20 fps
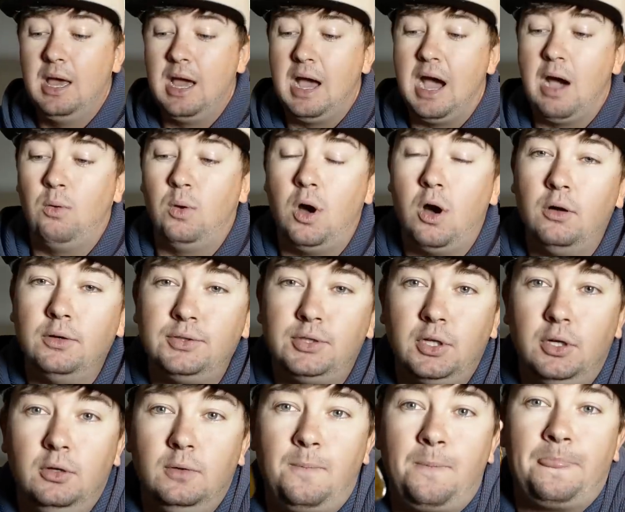I will
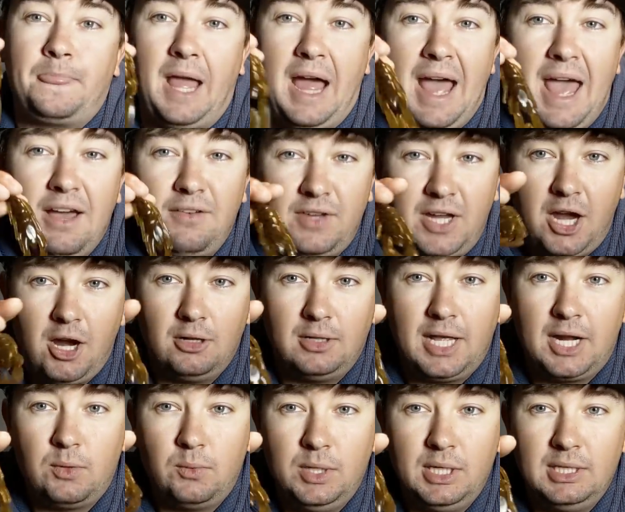also, I have
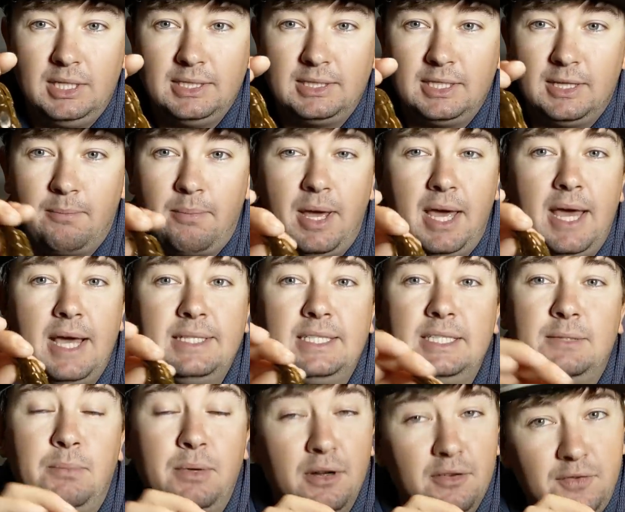Carolina rigged this in the past.
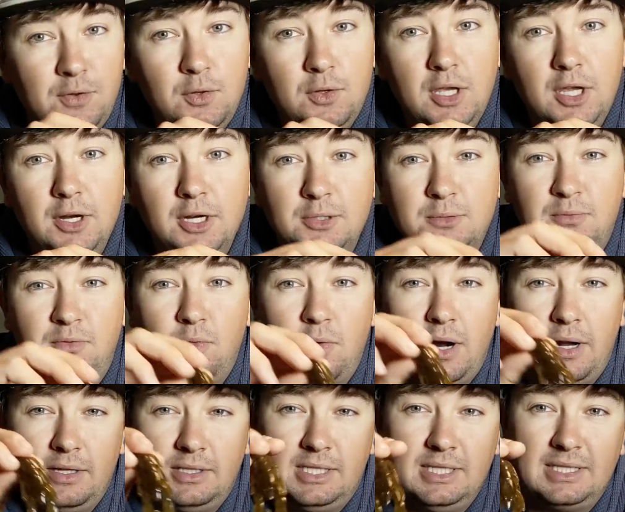It's been a few years
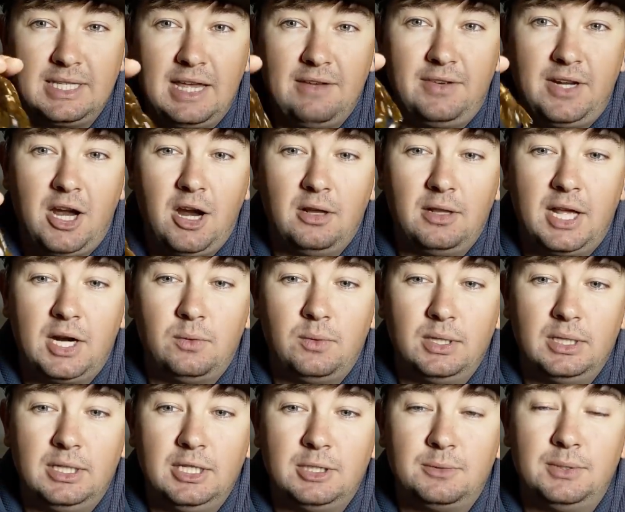since I have Carolina rigged this.